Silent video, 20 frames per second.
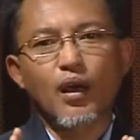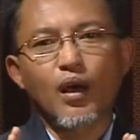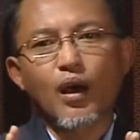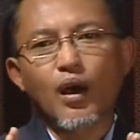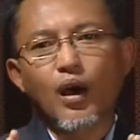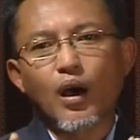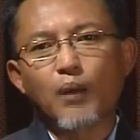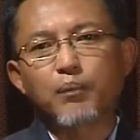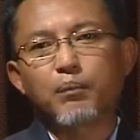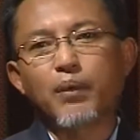
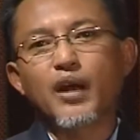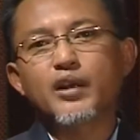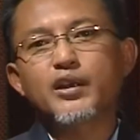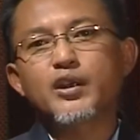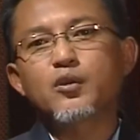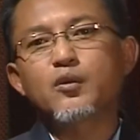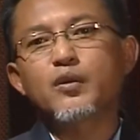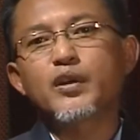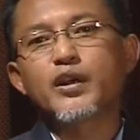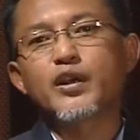a
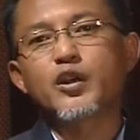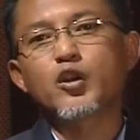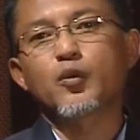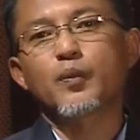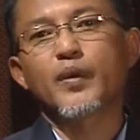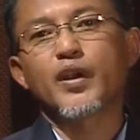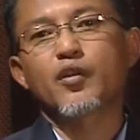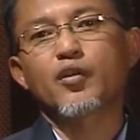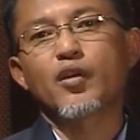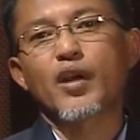particular
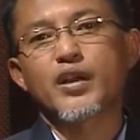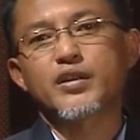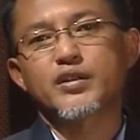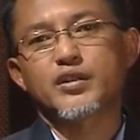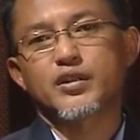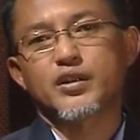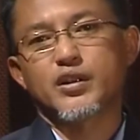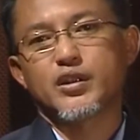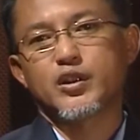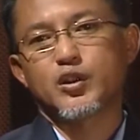human rights
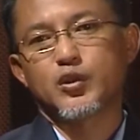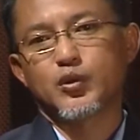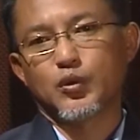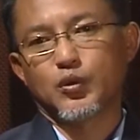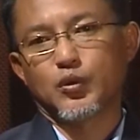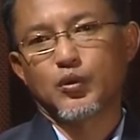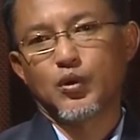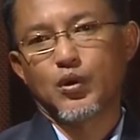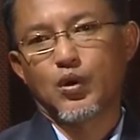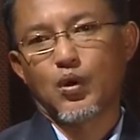issue
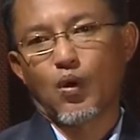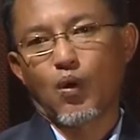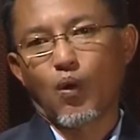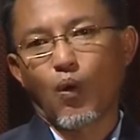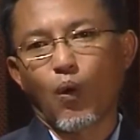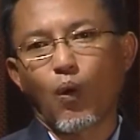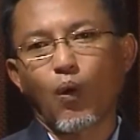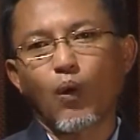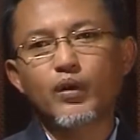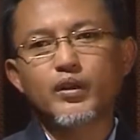
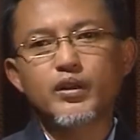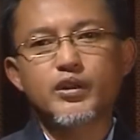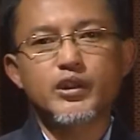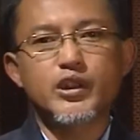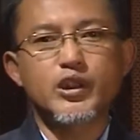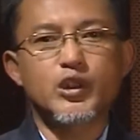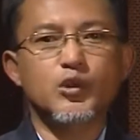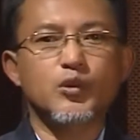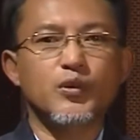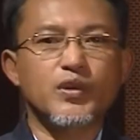or the
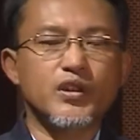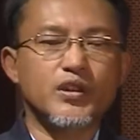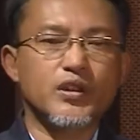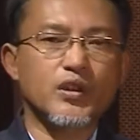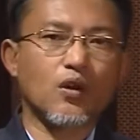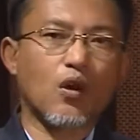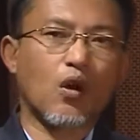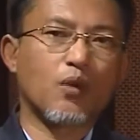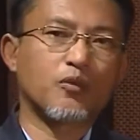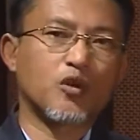situation
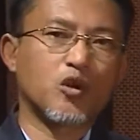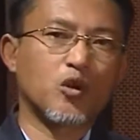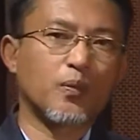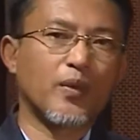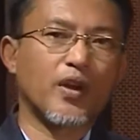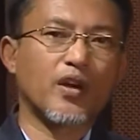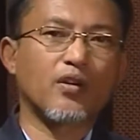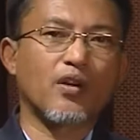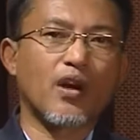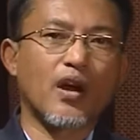of
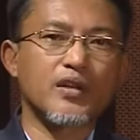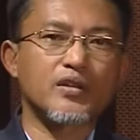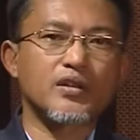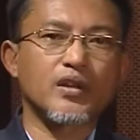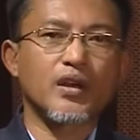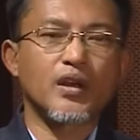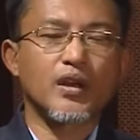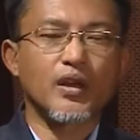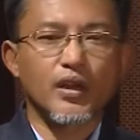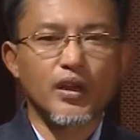human rights
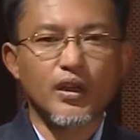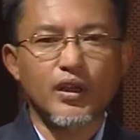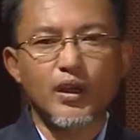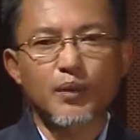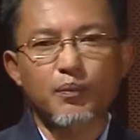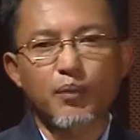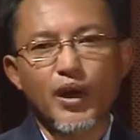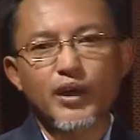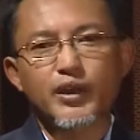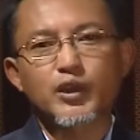in a
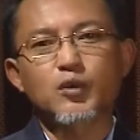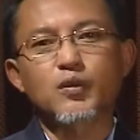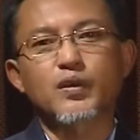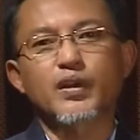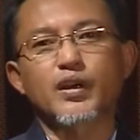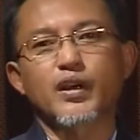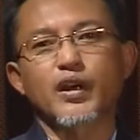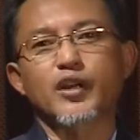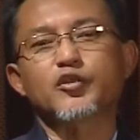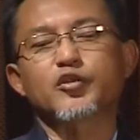particular
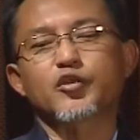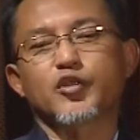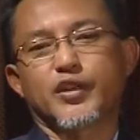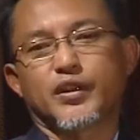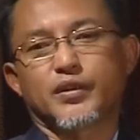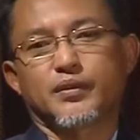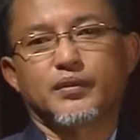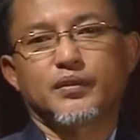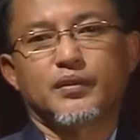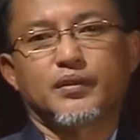country.
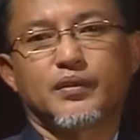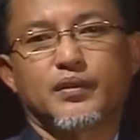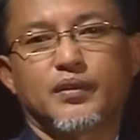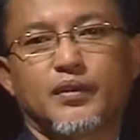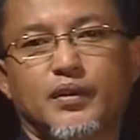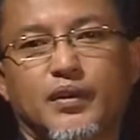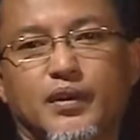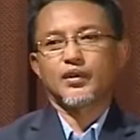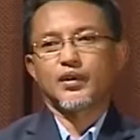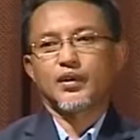
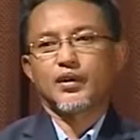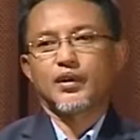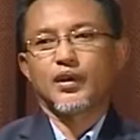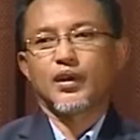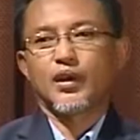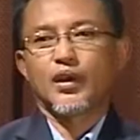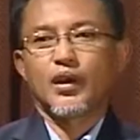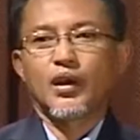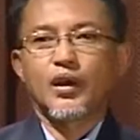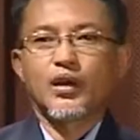
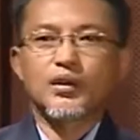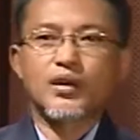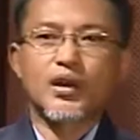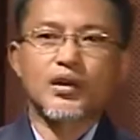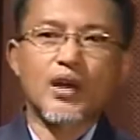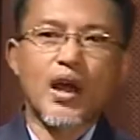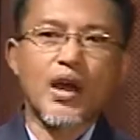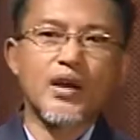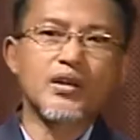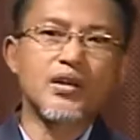The
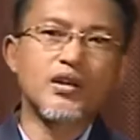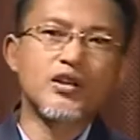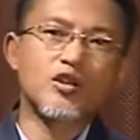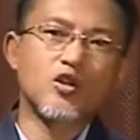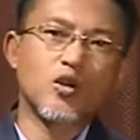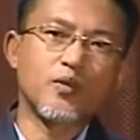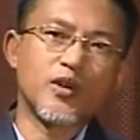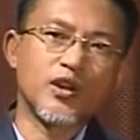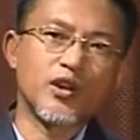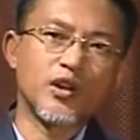titles
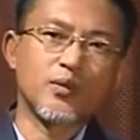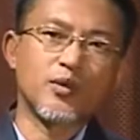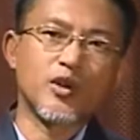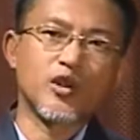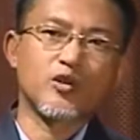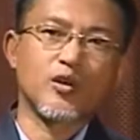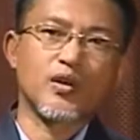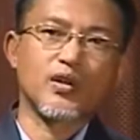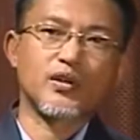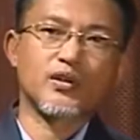of
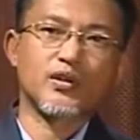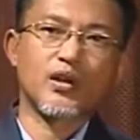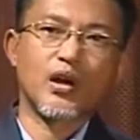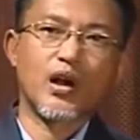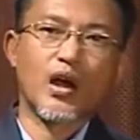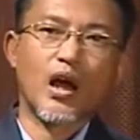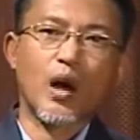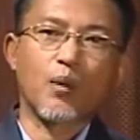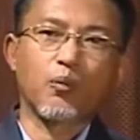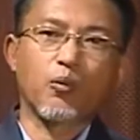individuals
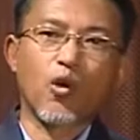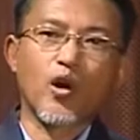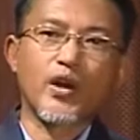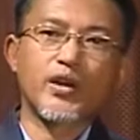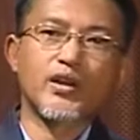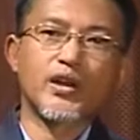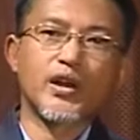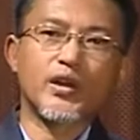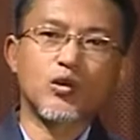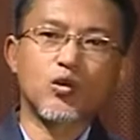
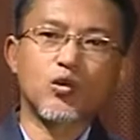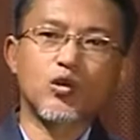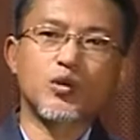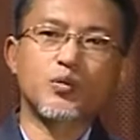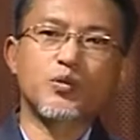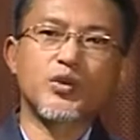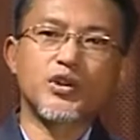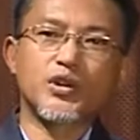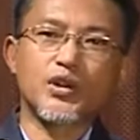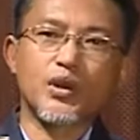appointed to
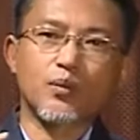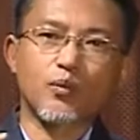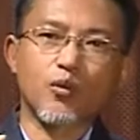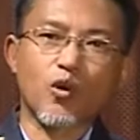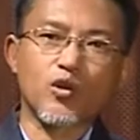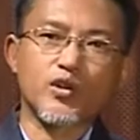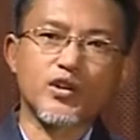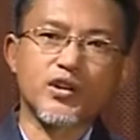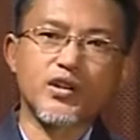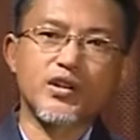special
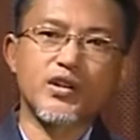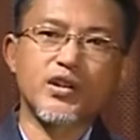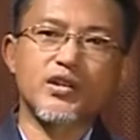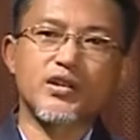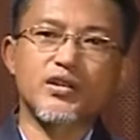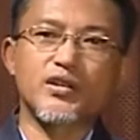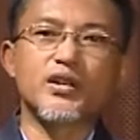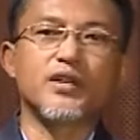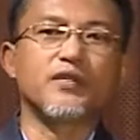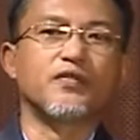procedures
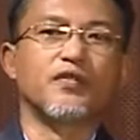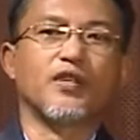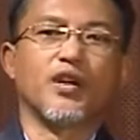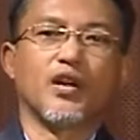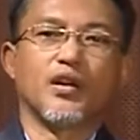differ.